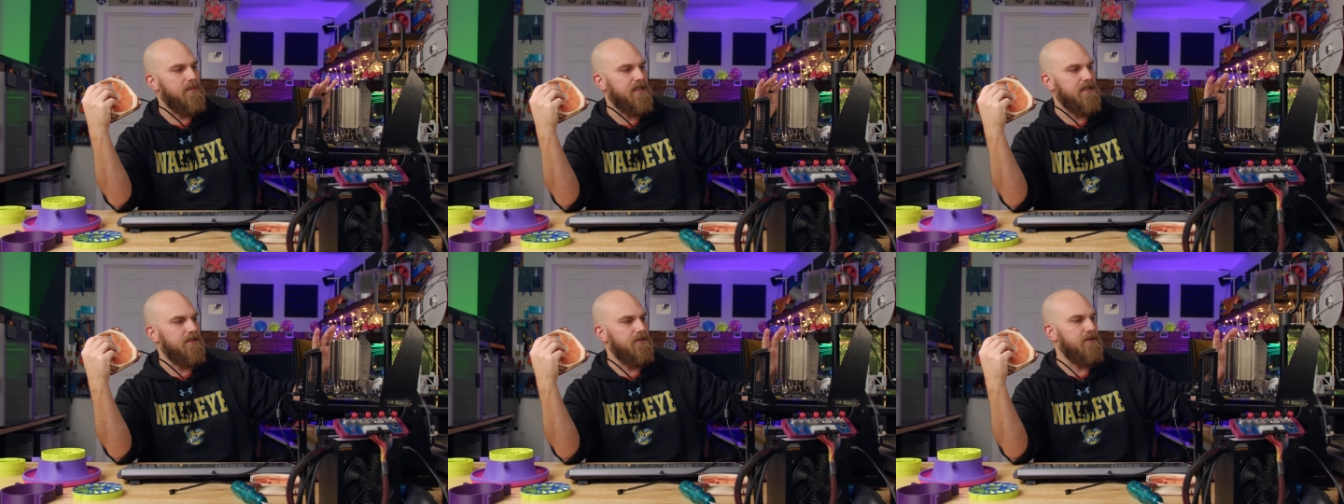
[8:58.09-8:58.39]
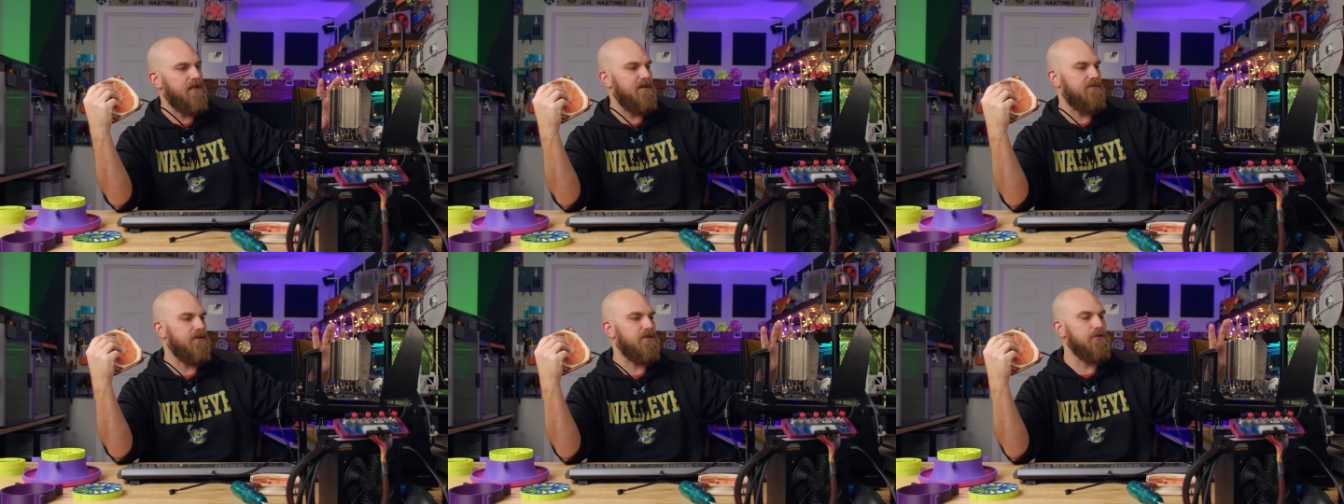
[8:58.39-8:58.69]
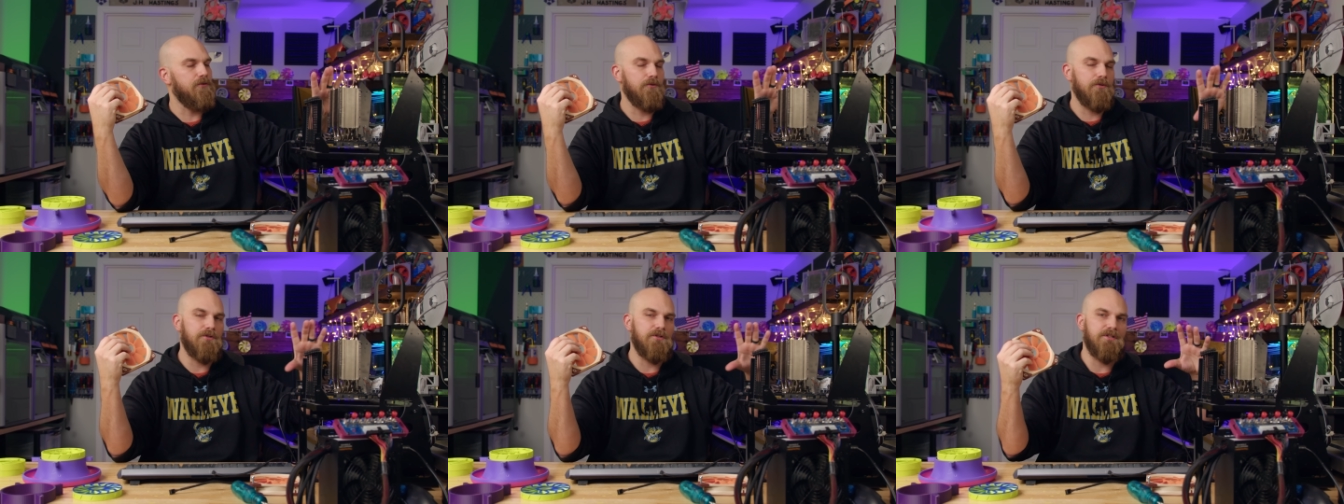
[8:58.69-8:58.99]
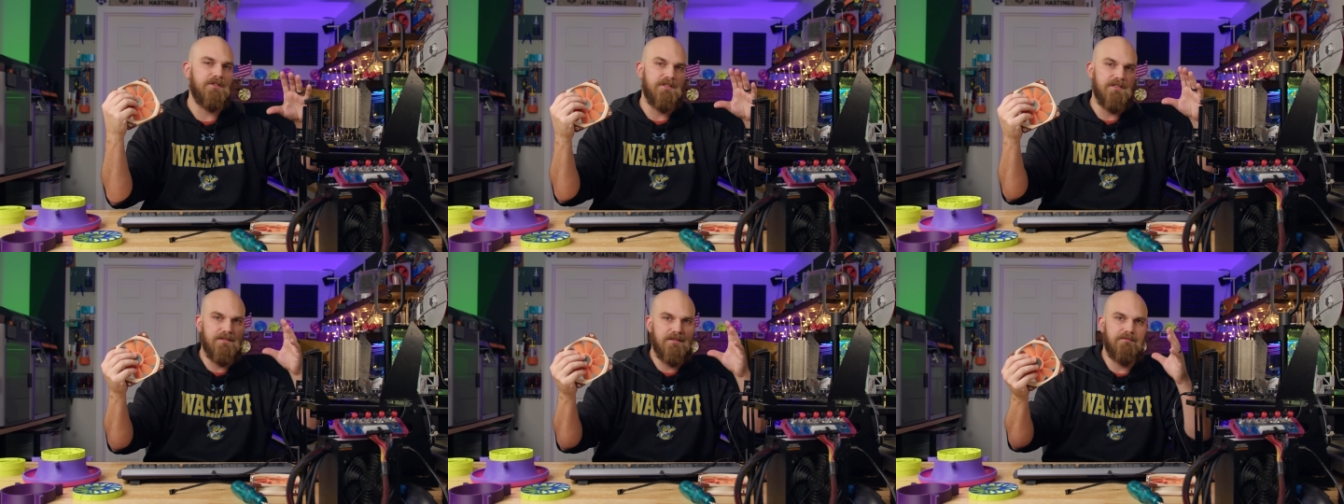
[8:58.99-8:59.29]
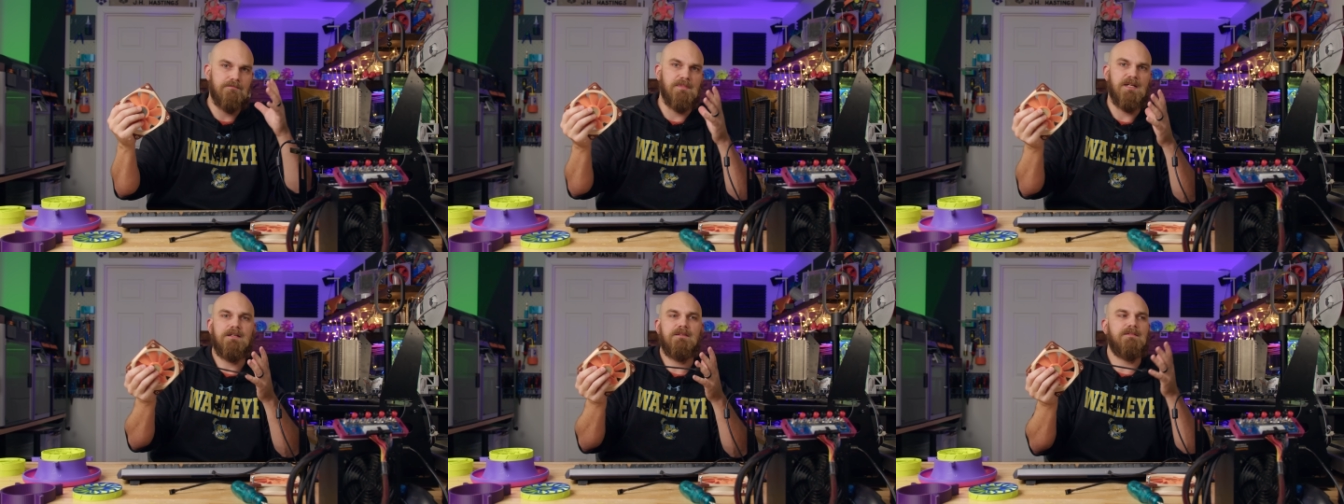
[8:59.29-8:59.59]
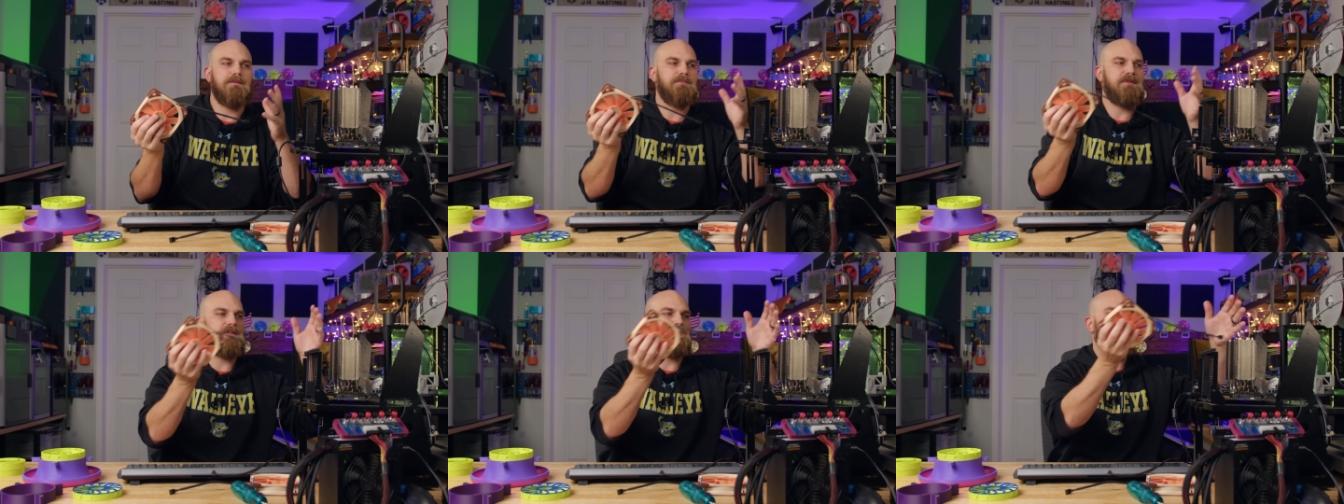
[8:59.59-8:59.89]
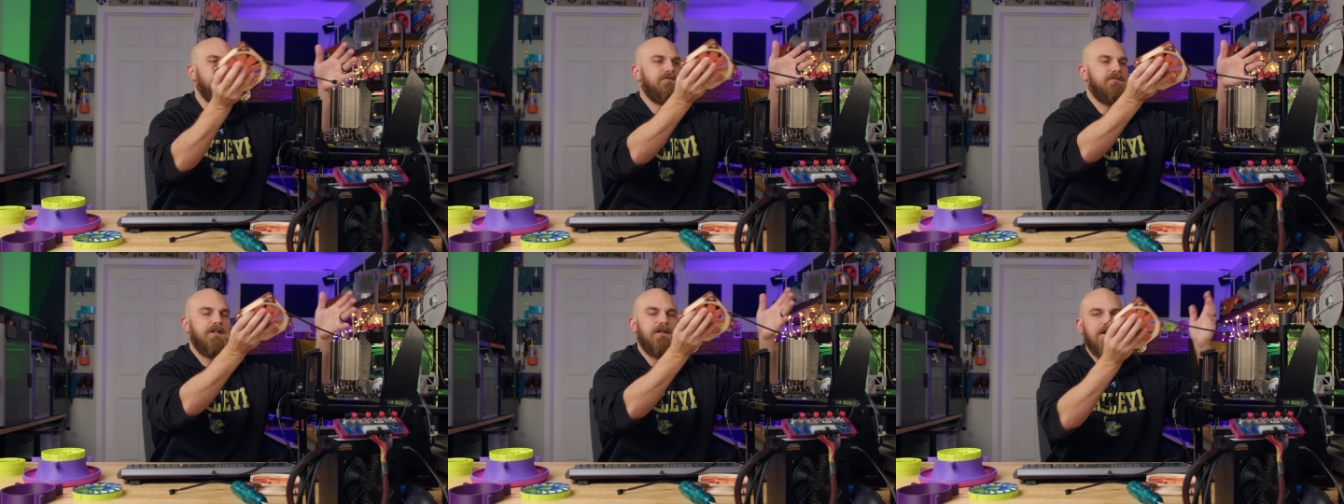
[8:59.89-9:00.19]
but you'll have a cooler to make
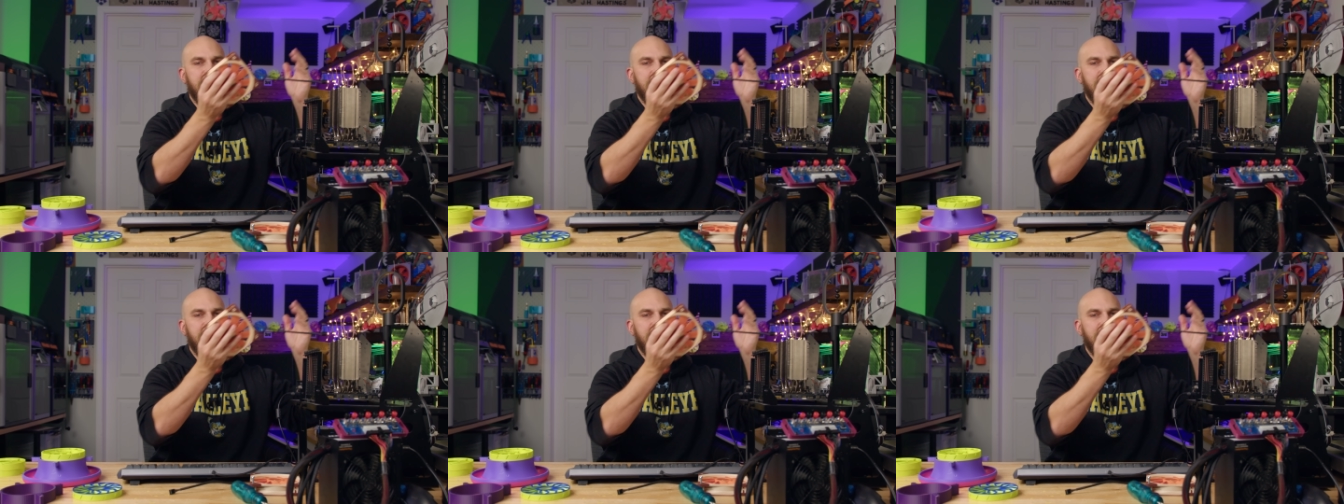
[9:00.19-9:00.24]
something fit